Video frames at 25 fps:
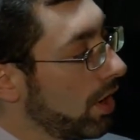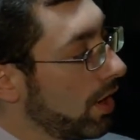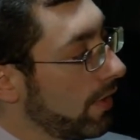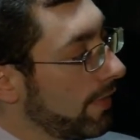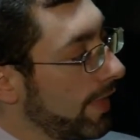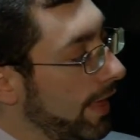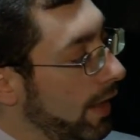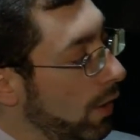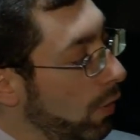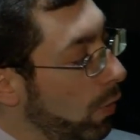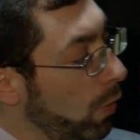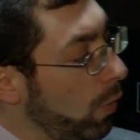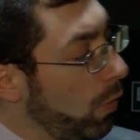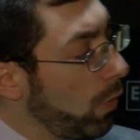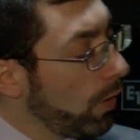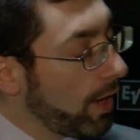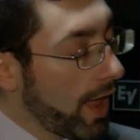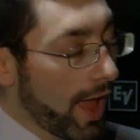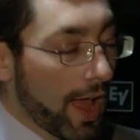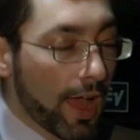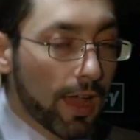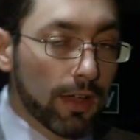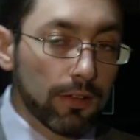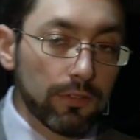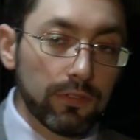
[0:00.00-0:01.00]
They all
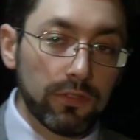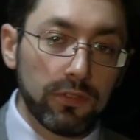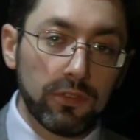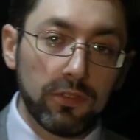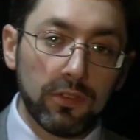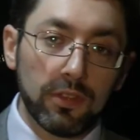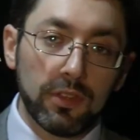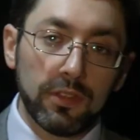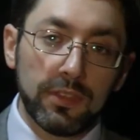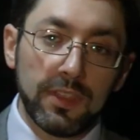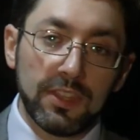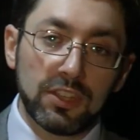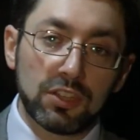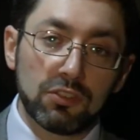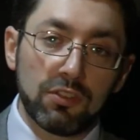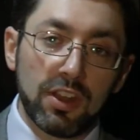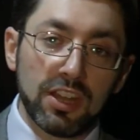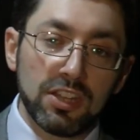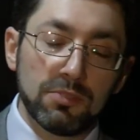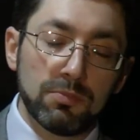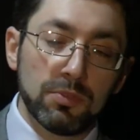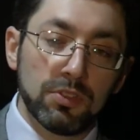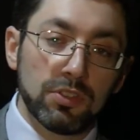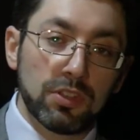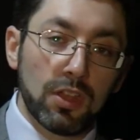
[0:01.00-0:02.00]
have this
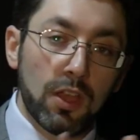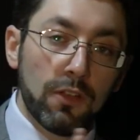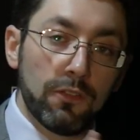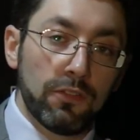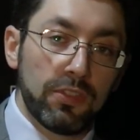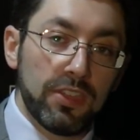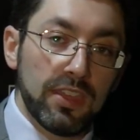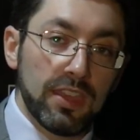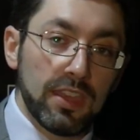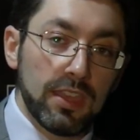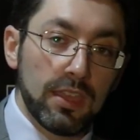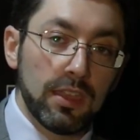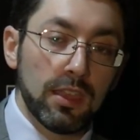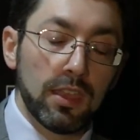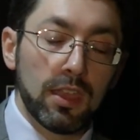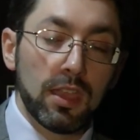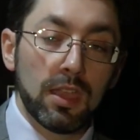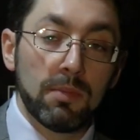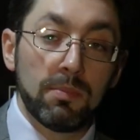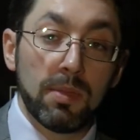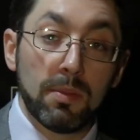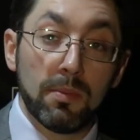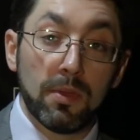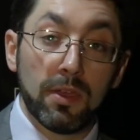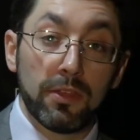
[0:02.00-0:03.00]
arrangement of the
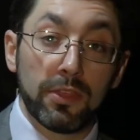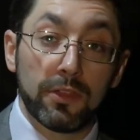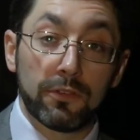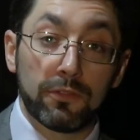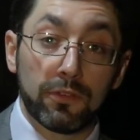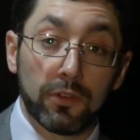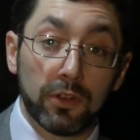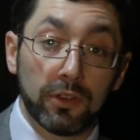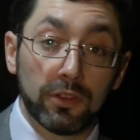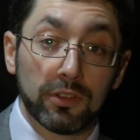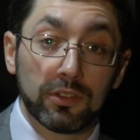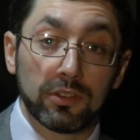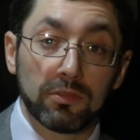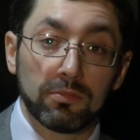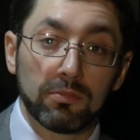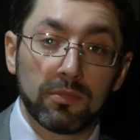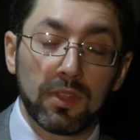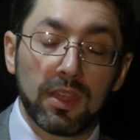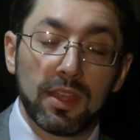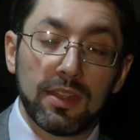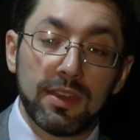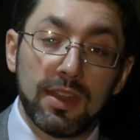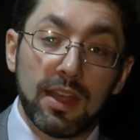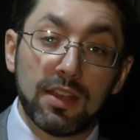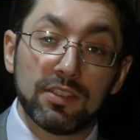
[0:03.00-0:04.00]
Bimmer at the front.
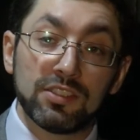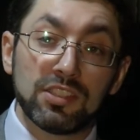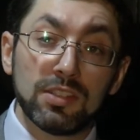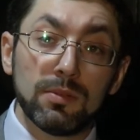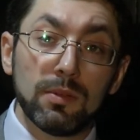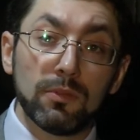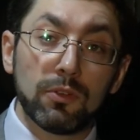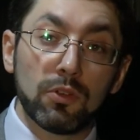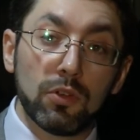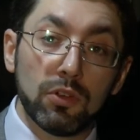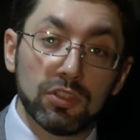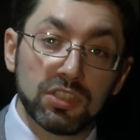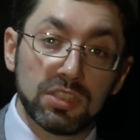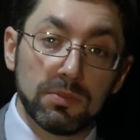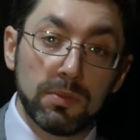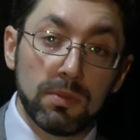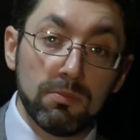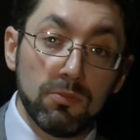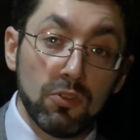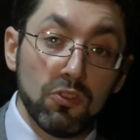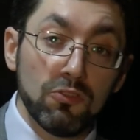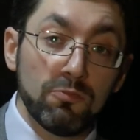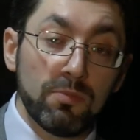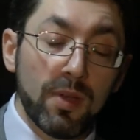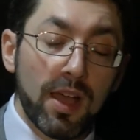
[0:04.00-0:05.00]
Now, some, of course, have been
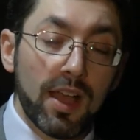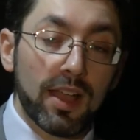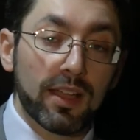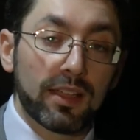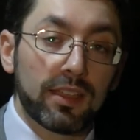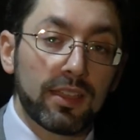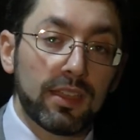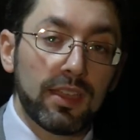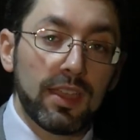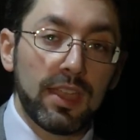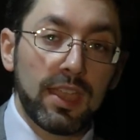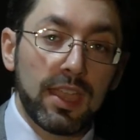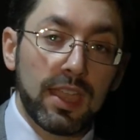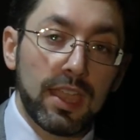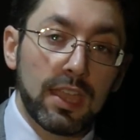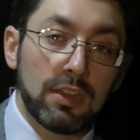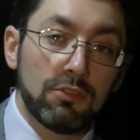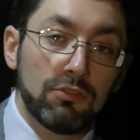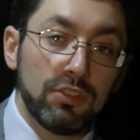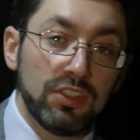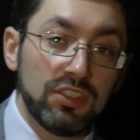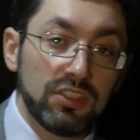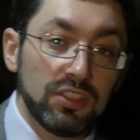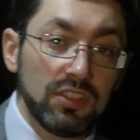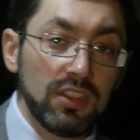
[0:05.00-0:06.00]
moved back in
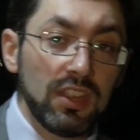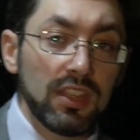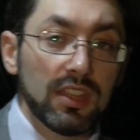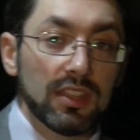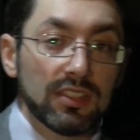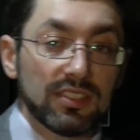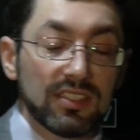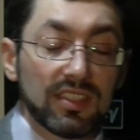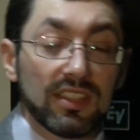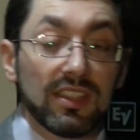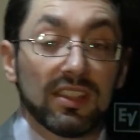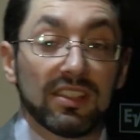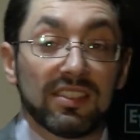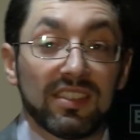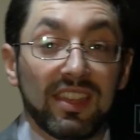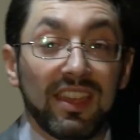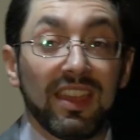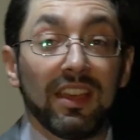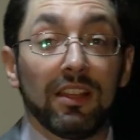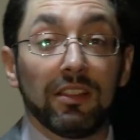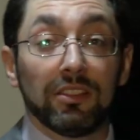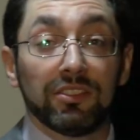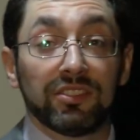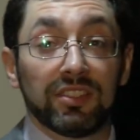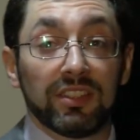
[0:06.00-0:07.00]
recent years. Singers
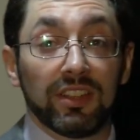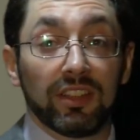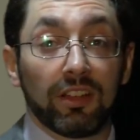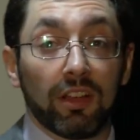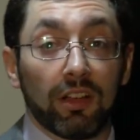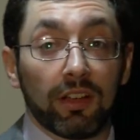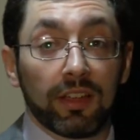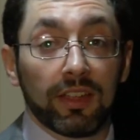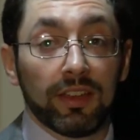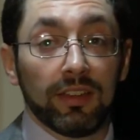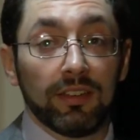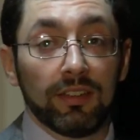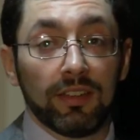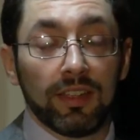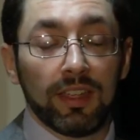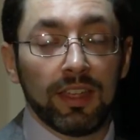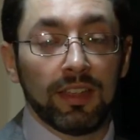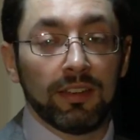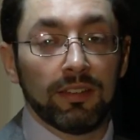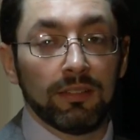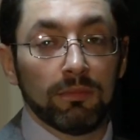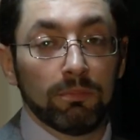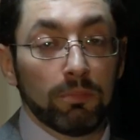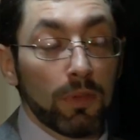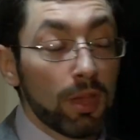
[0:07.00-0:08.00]
Hill Synagogue
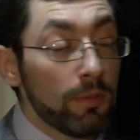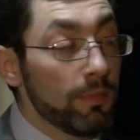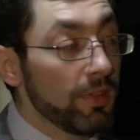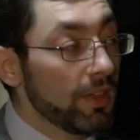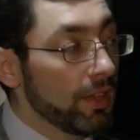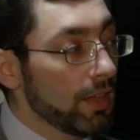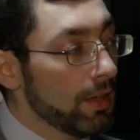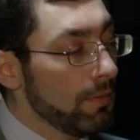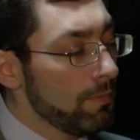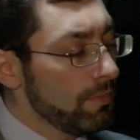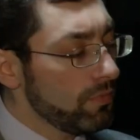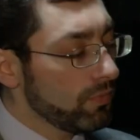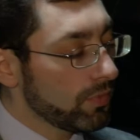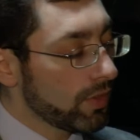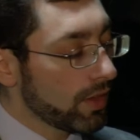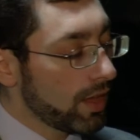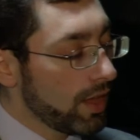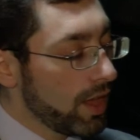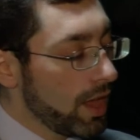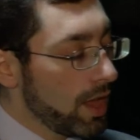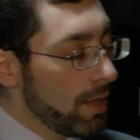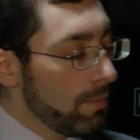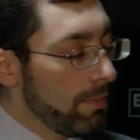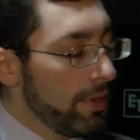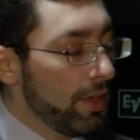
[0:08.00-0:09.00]
in Birmingham,
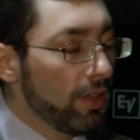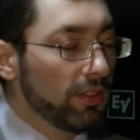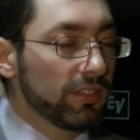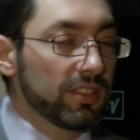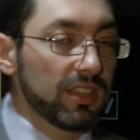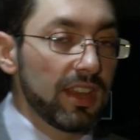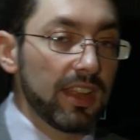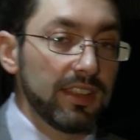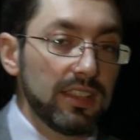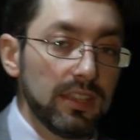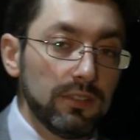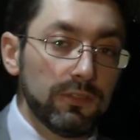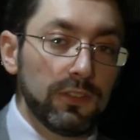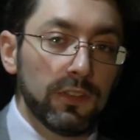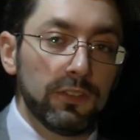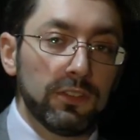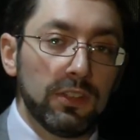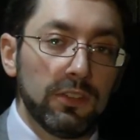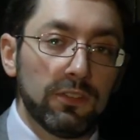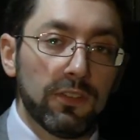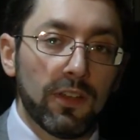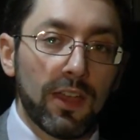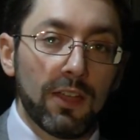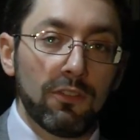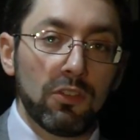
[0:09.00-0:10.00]
built in
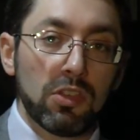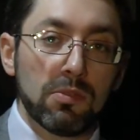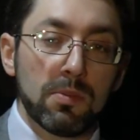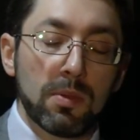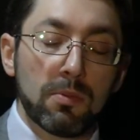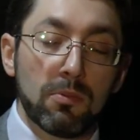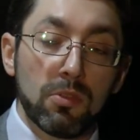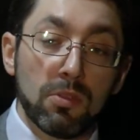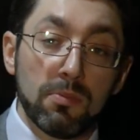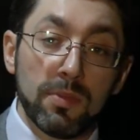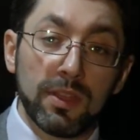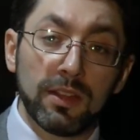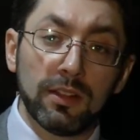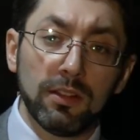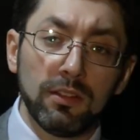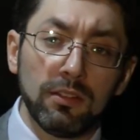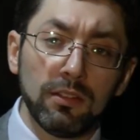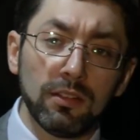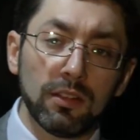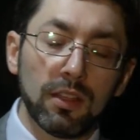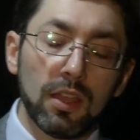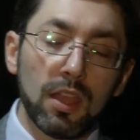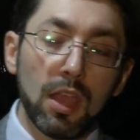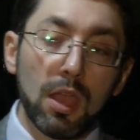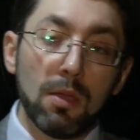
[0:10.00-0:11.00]
1855 with the Bimmer in the middle,
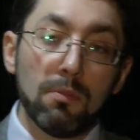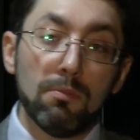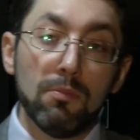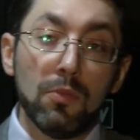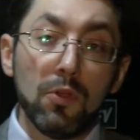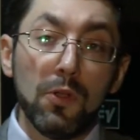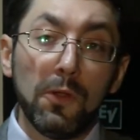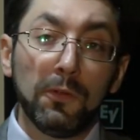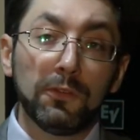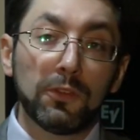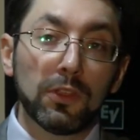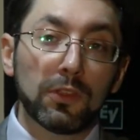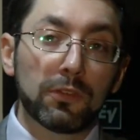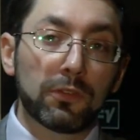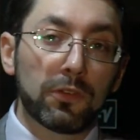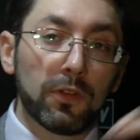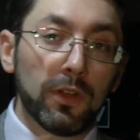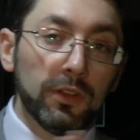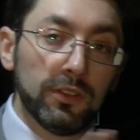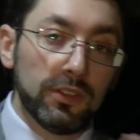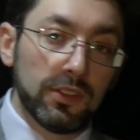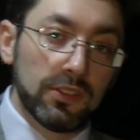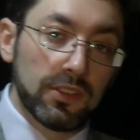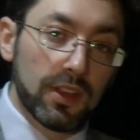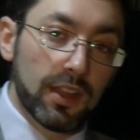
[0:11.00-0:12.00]
moved to the
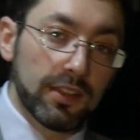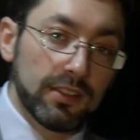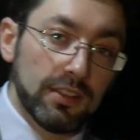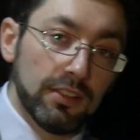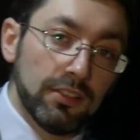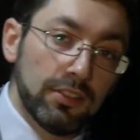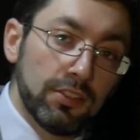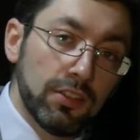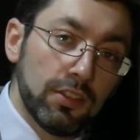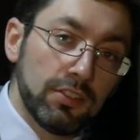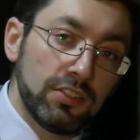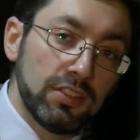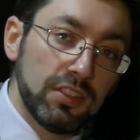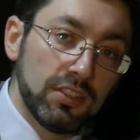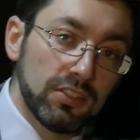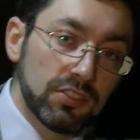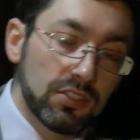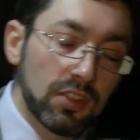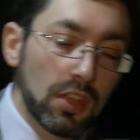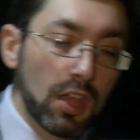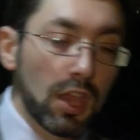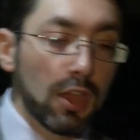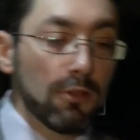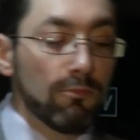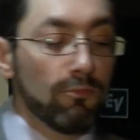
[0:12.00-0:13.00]
front in the 1930s,
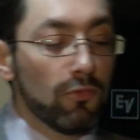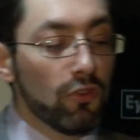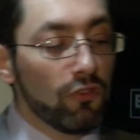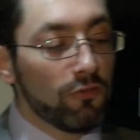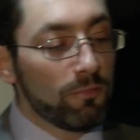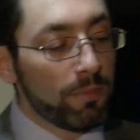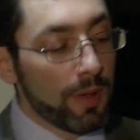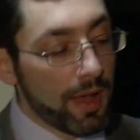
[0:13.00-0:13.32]
moved